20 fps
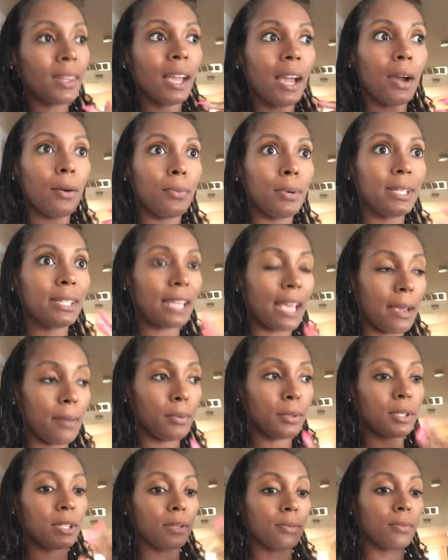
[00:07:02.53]
I was
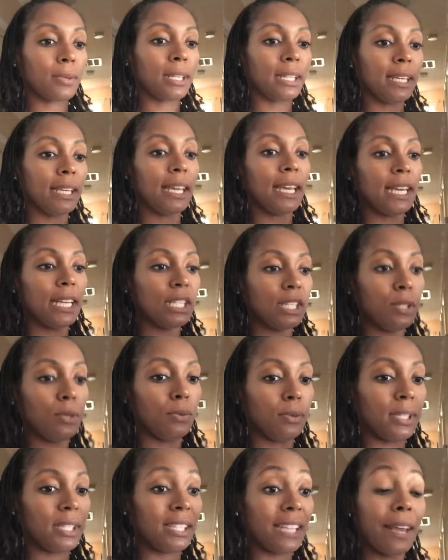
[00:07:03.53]
able to really get
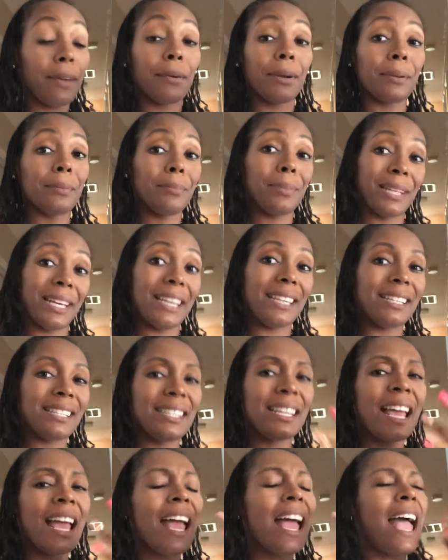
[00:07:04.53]
into a sacred
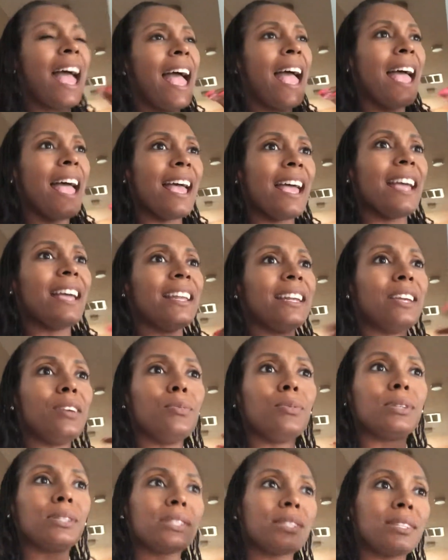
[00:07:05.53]
place, and it
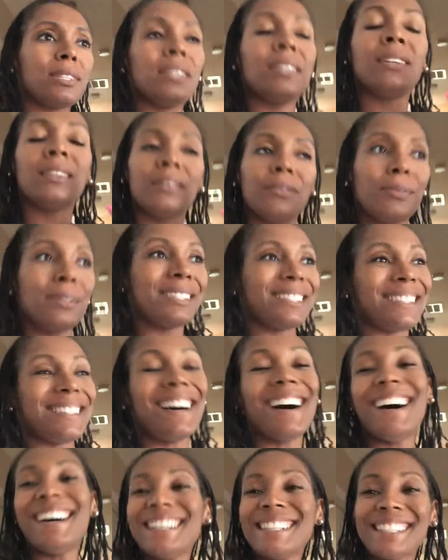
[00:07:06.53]
was
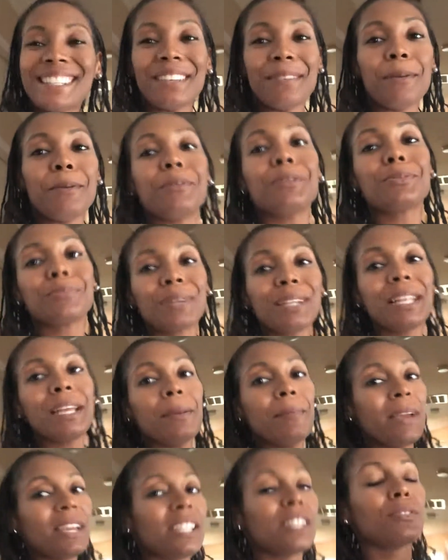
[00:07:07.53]
awesome. It was really
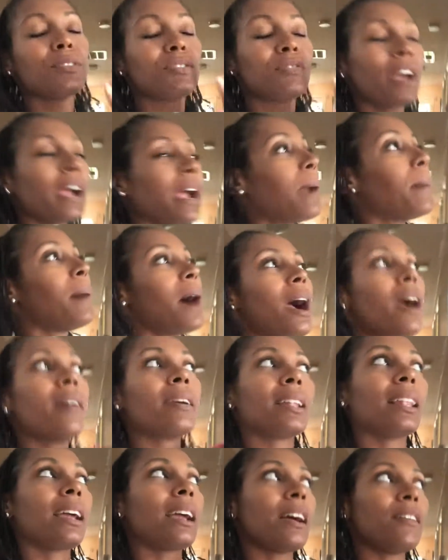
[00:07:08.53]
amazing. It was very
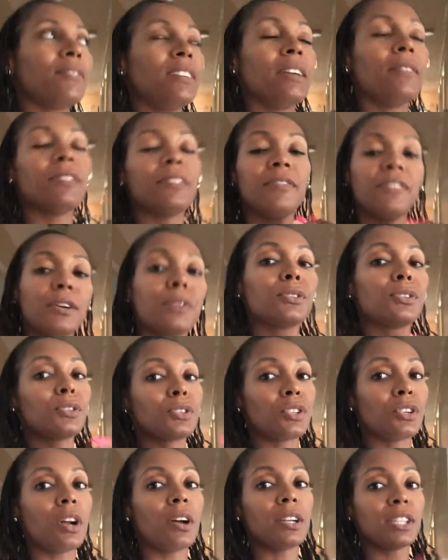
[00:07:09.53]
empowering. Like, I've never felt so
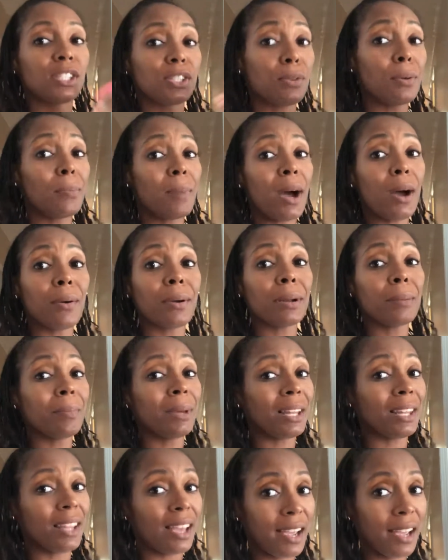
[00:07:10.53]
strong and so empowered in
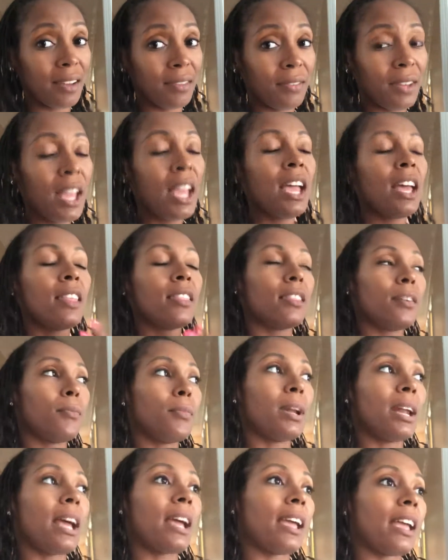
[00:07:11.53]
my life than
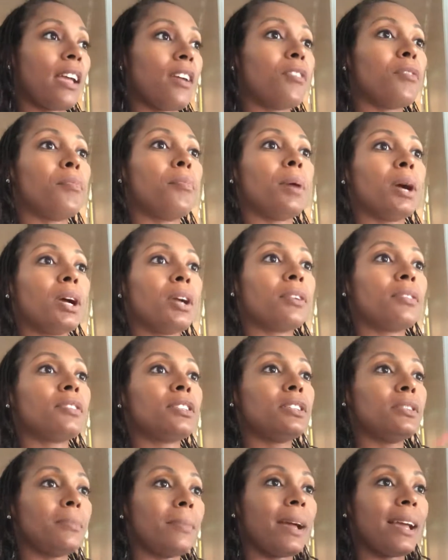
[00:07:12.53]
when I gave birth
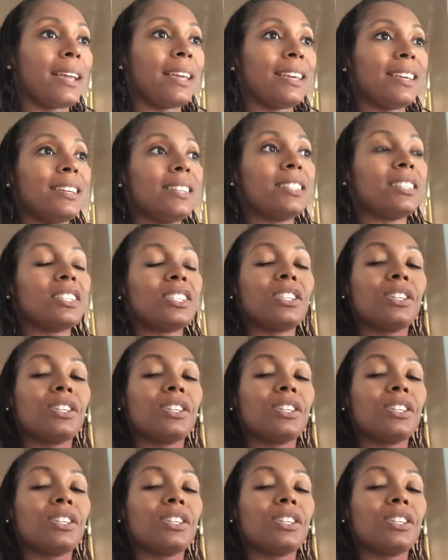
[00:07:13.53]
to my kids.